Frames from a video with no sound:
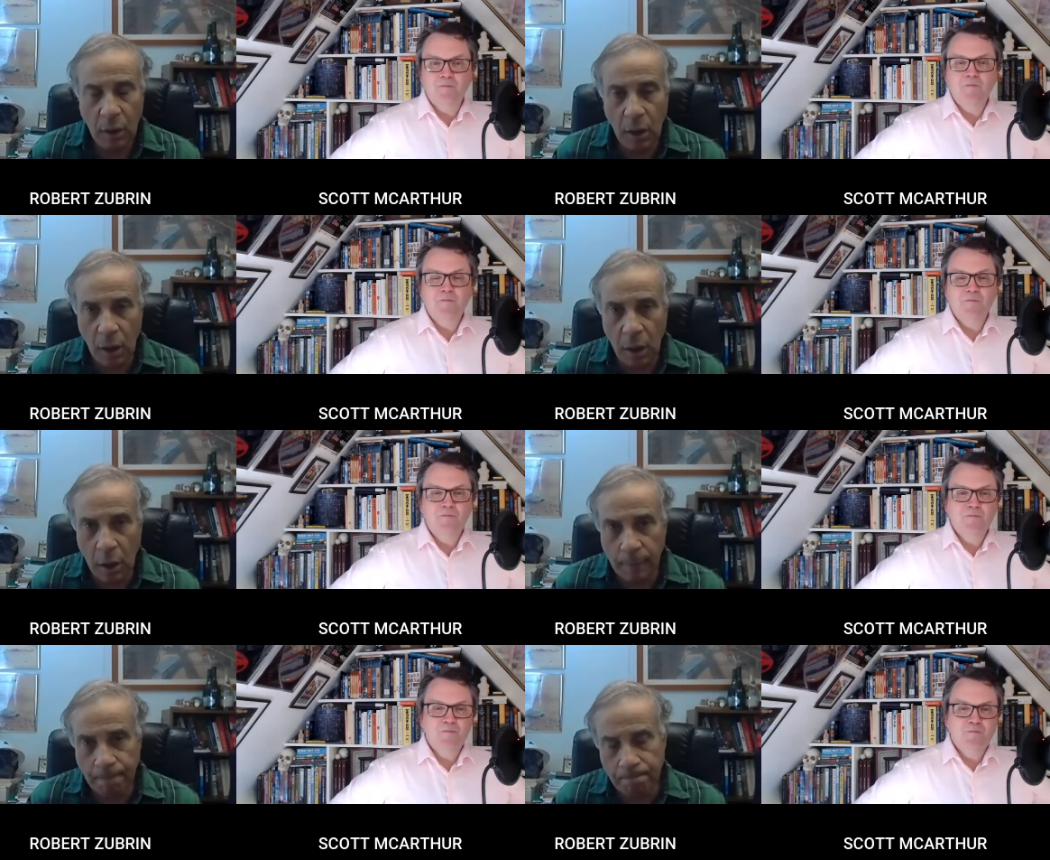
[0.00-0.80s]
Speaker 1: Hmm.
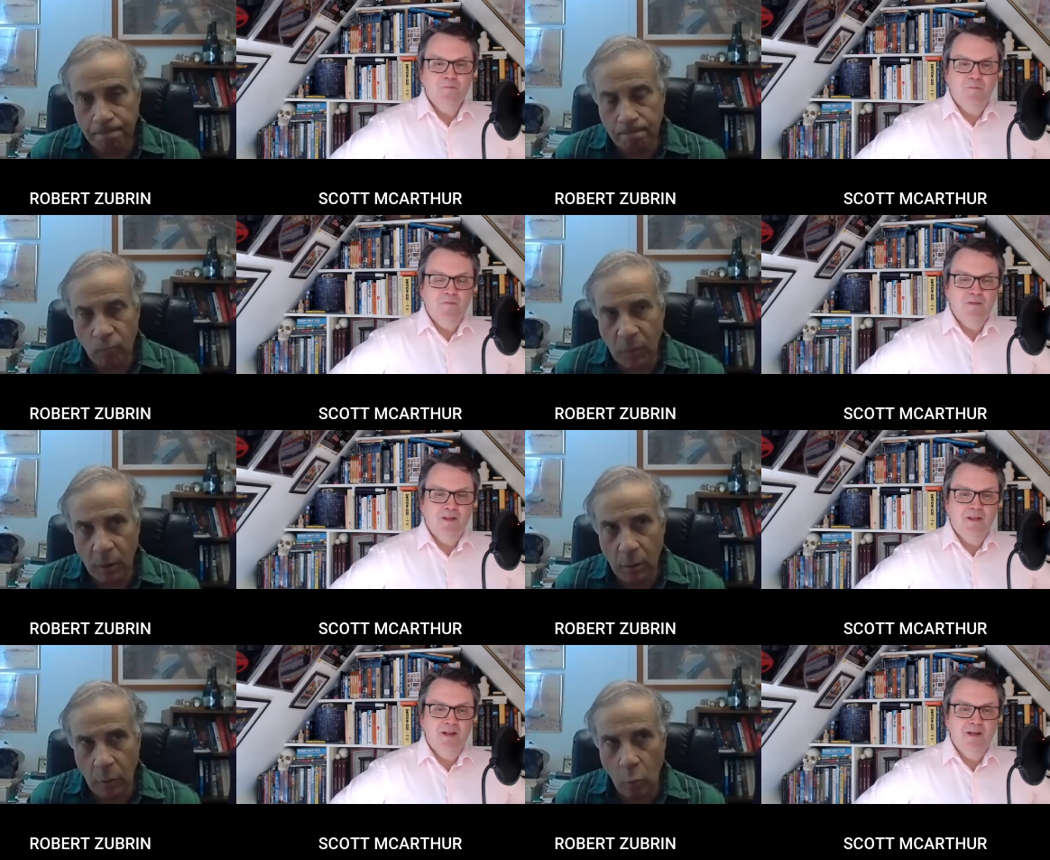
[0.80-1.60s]
Um,
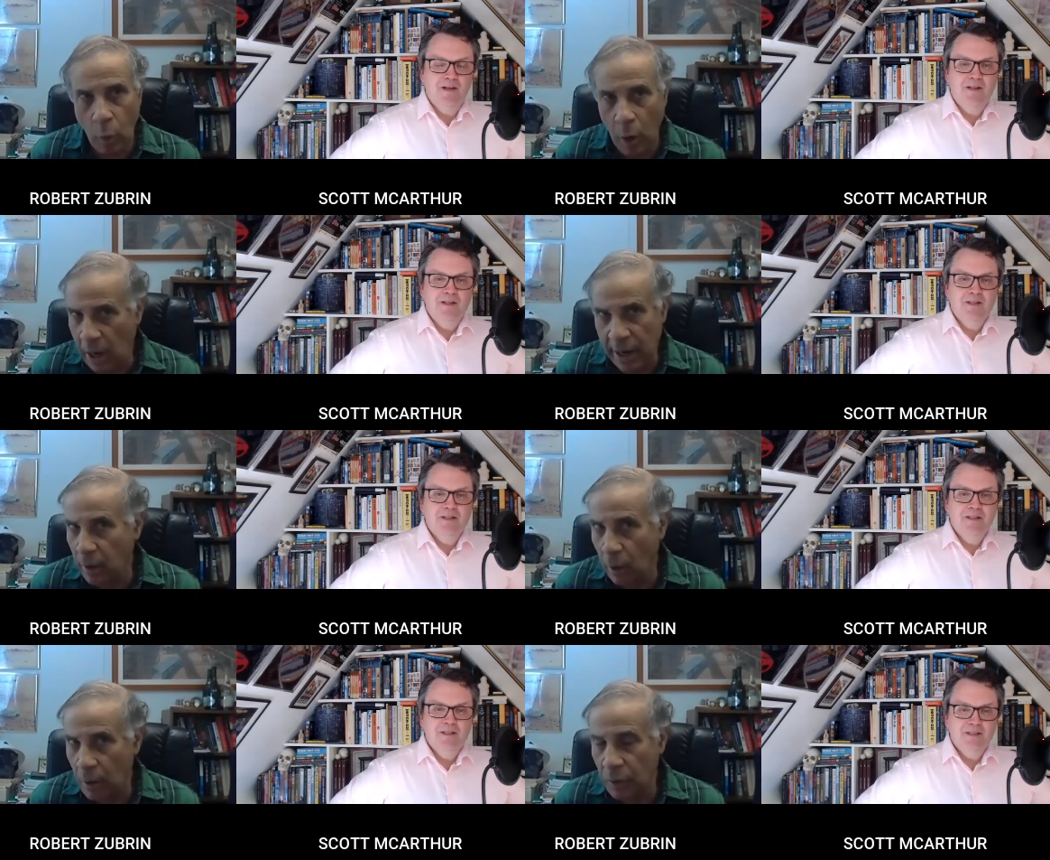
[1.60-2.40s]
why
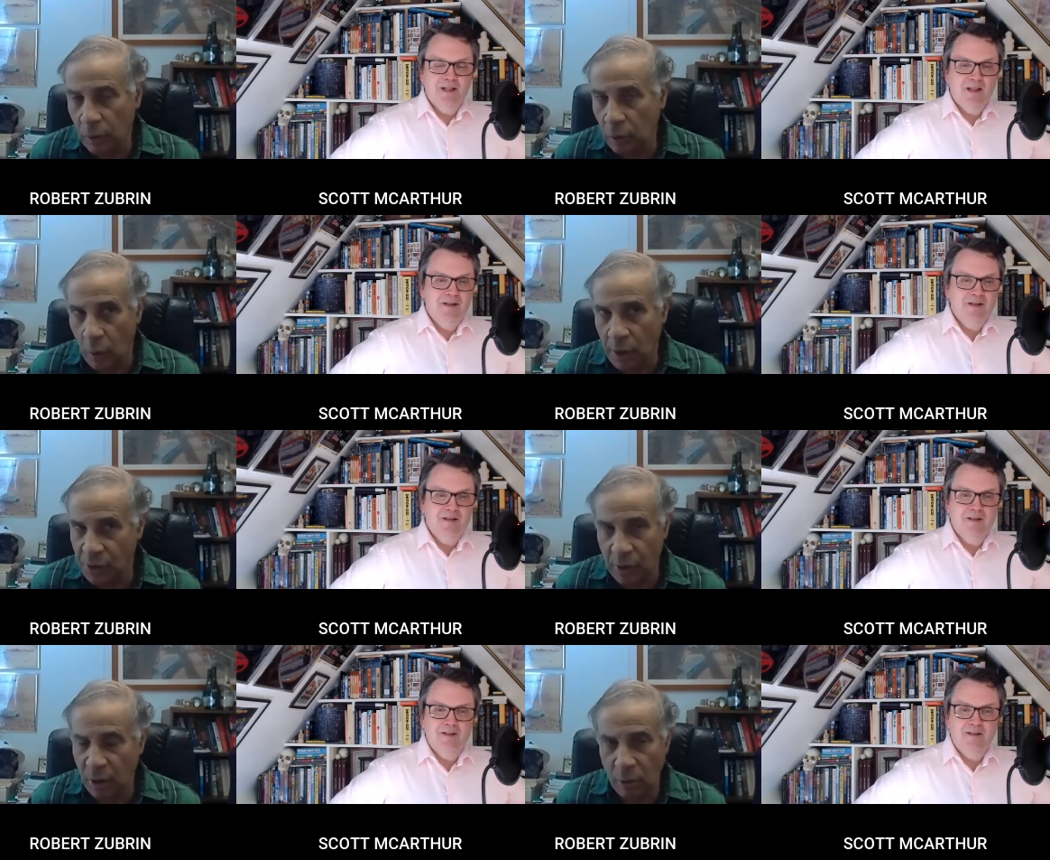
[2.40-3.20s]
are the laws
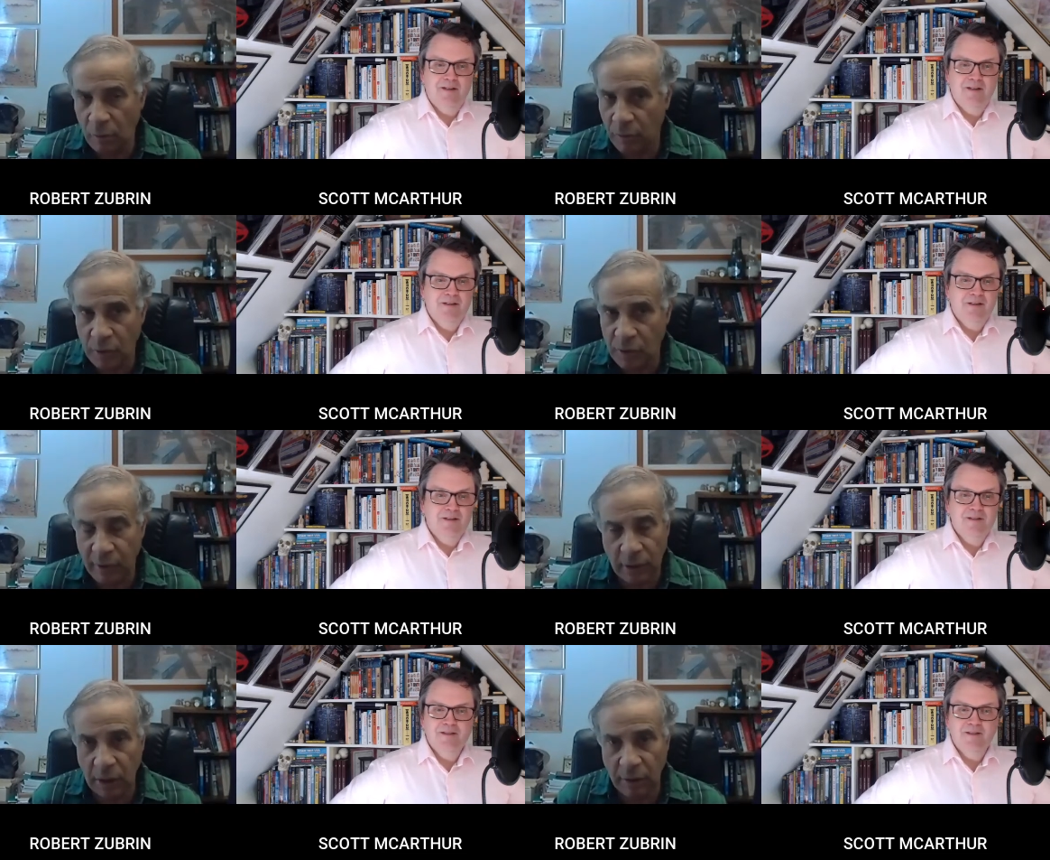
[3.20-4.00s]
of the universe
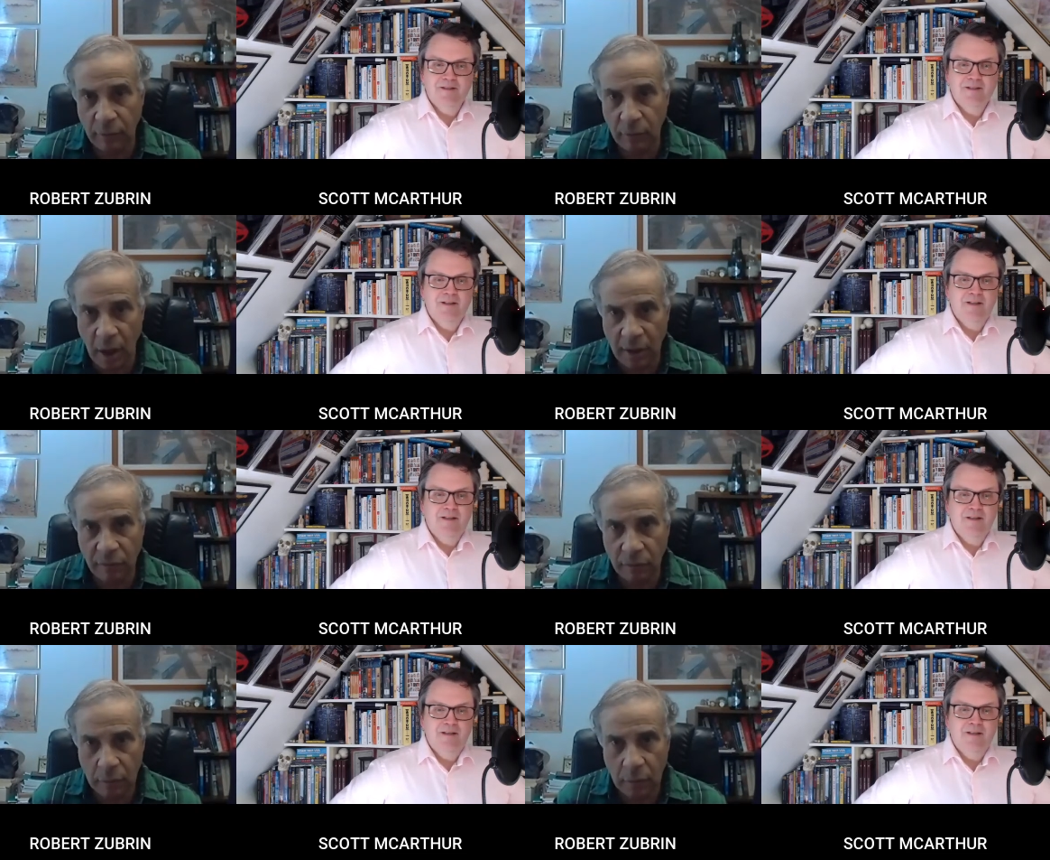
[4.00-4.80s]
friendly for
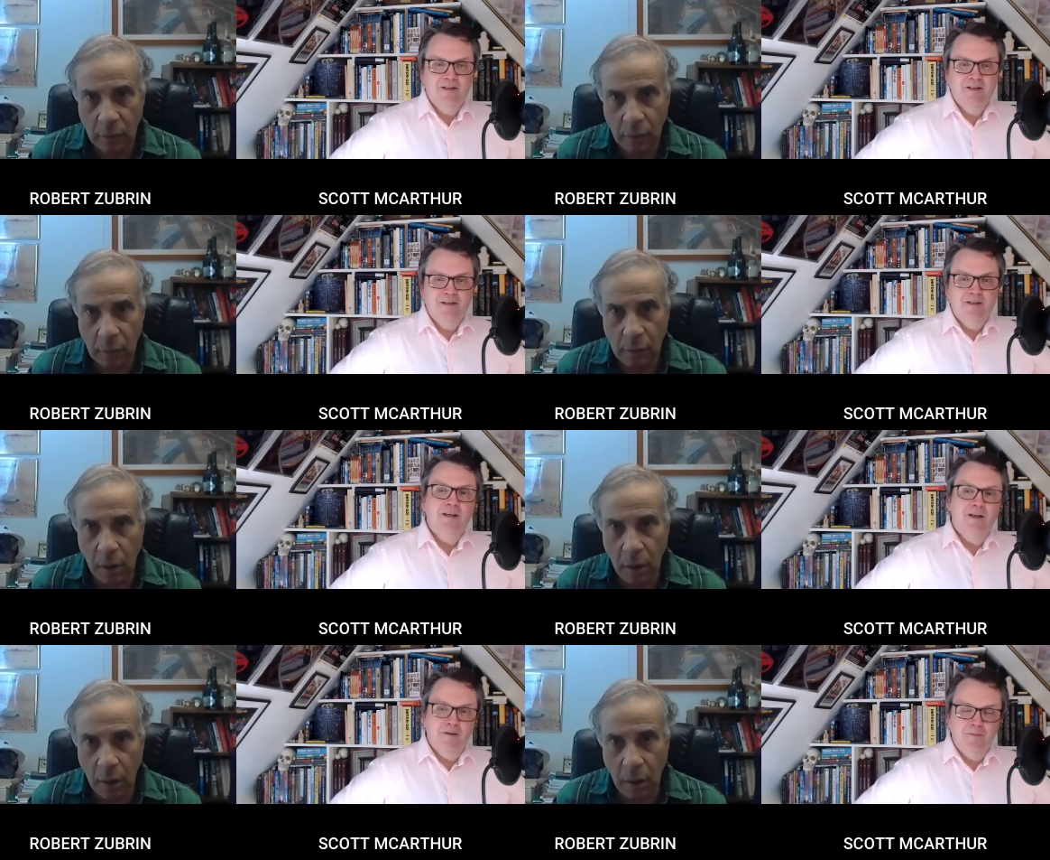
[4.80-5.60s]
life?
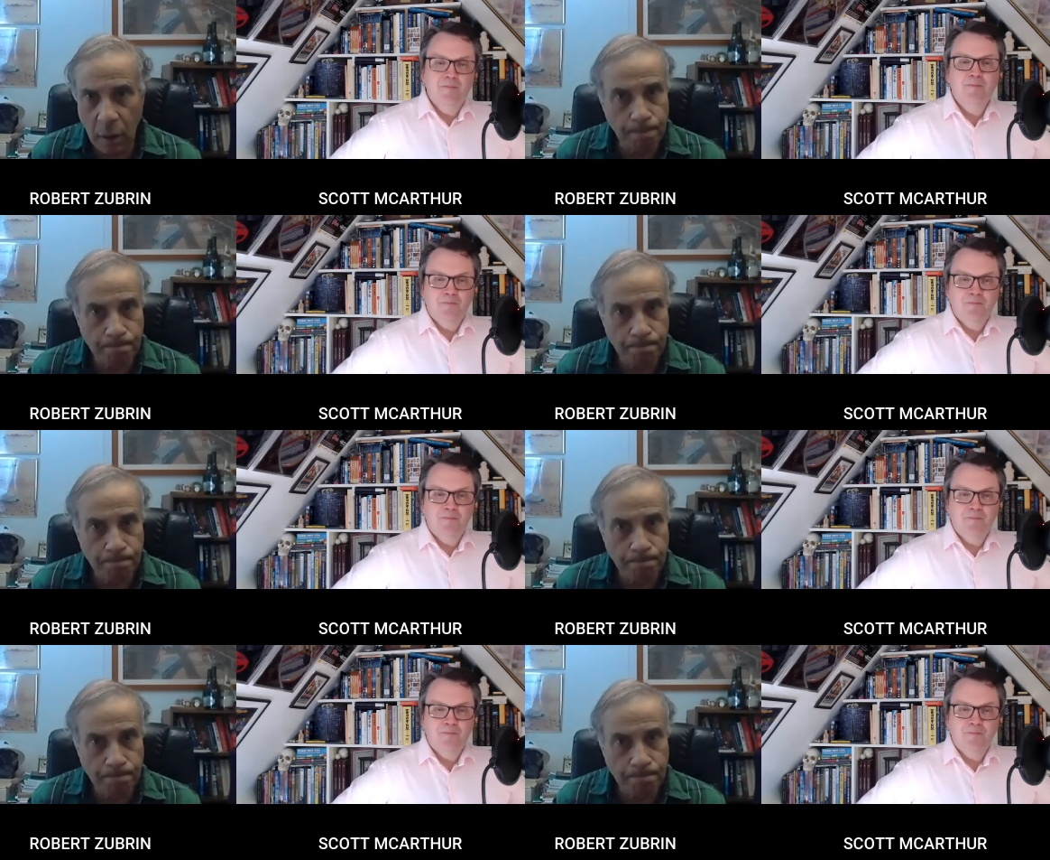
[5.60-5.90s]
Um,